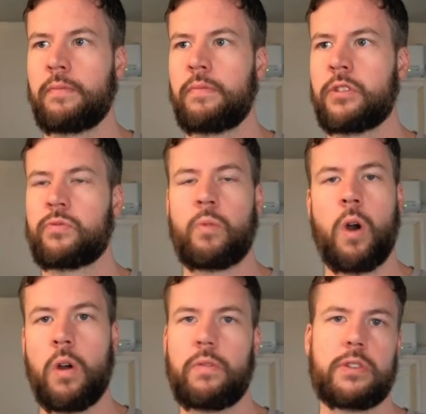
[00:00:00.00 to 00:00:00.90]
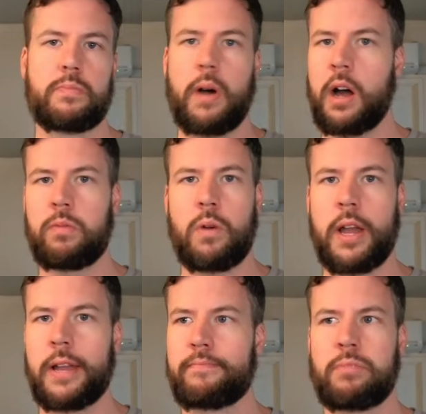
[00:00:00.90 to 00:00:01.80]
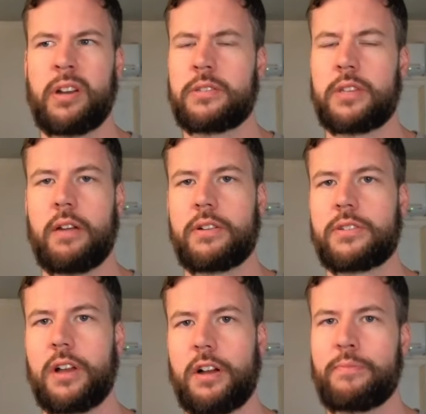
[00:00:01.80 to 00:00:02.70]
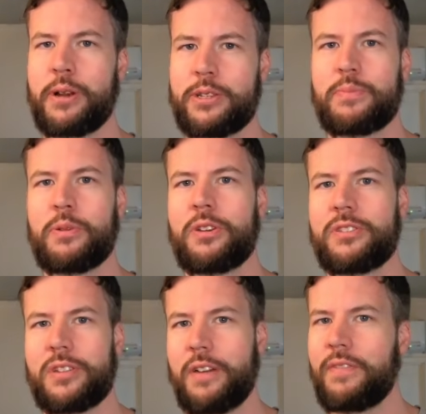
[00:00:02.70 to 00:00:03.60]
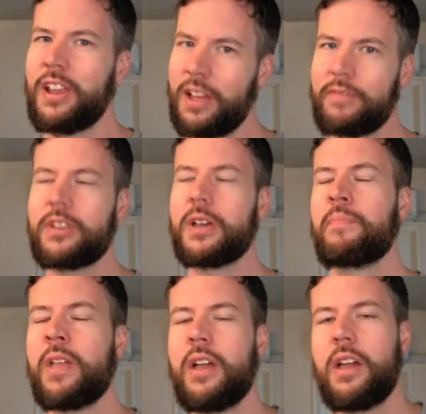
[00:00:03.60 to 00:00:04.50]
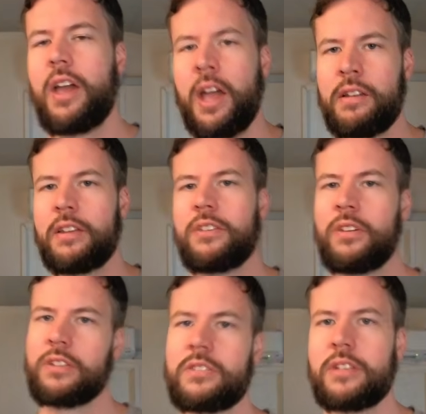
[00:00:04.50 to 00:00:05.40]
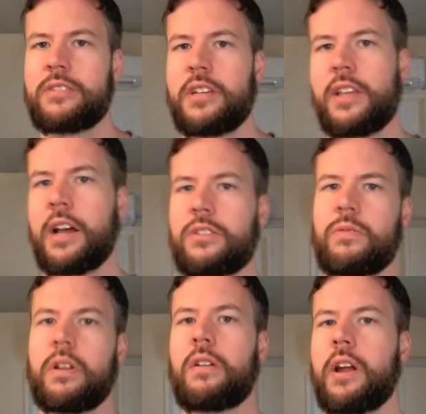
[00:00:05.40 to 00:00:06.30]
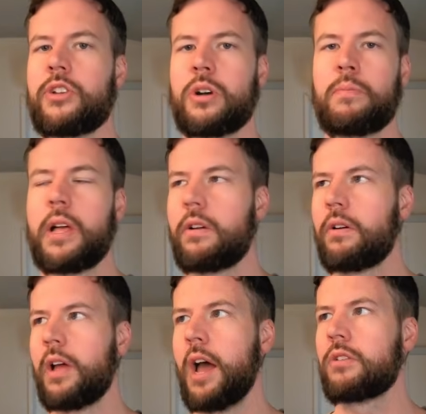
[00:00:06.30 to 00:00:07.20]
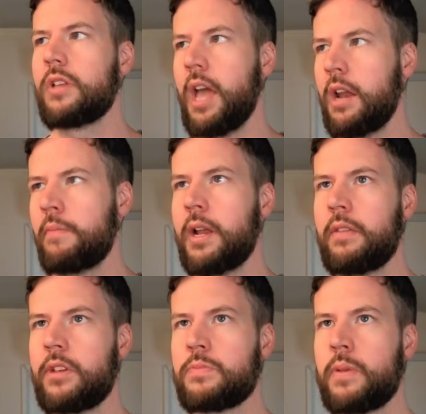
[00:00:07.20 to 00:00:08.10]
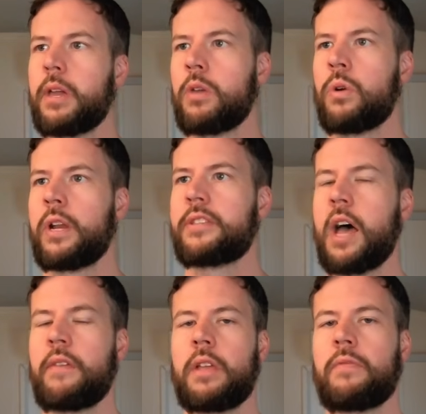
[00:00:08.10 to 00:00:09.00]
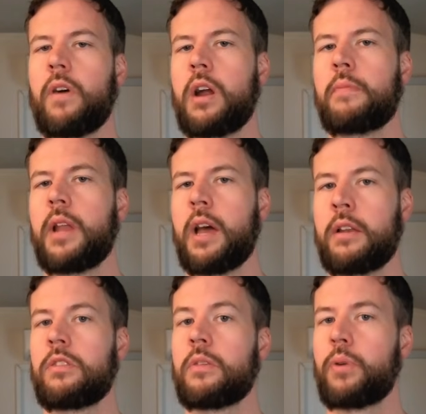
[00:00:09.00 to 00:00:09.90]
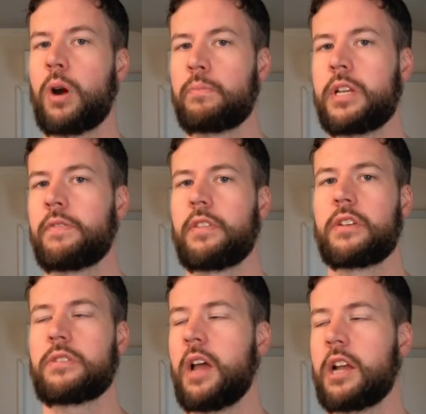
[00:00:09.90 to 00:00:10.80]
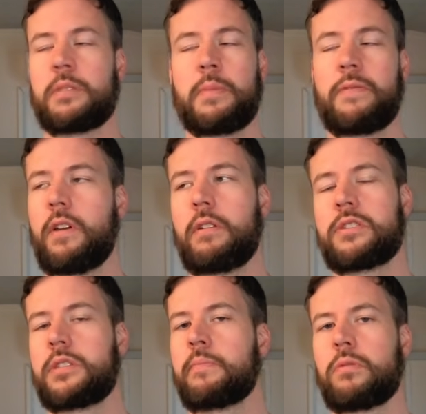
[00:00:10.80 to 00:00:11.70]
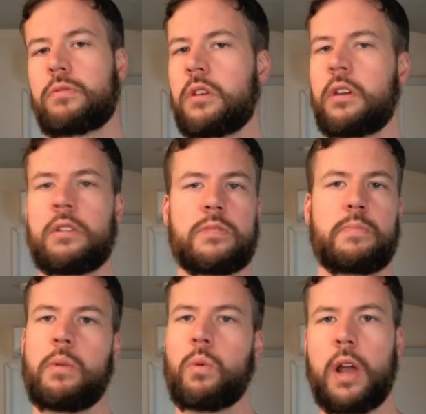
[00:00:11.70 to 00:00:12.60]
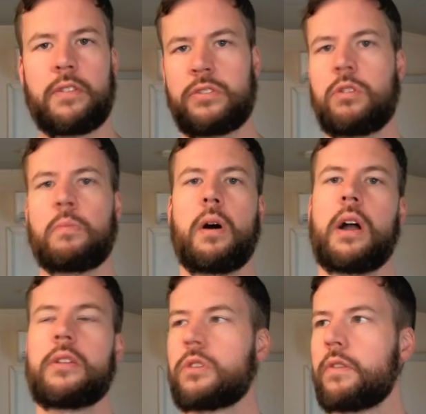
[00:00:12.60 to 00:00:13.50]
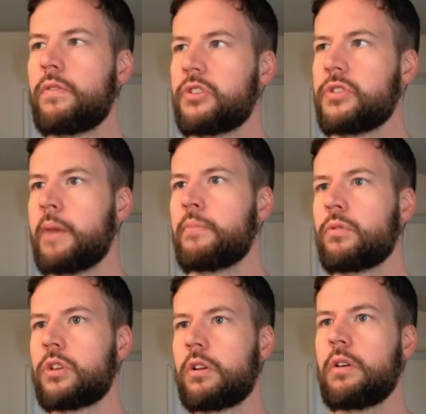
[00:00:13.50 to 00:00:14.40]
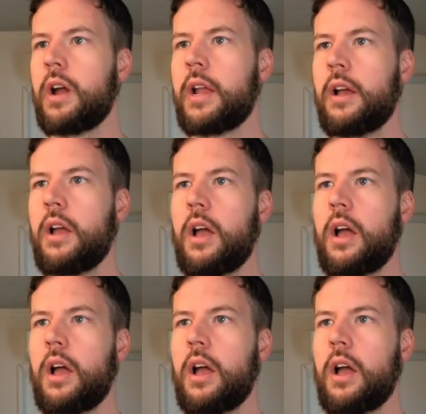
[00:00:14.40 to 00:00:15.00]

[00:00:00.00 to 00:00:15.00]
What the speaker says: This road, this pathway, pretty scary stuff, pretty spooky stuff. I loved it. And you can see Dance doing a great job later on at actually animating this. But you will need to have an environment. And the prompting for this can actually be very simple. So you can just be whatever's in your mind. So for example, to create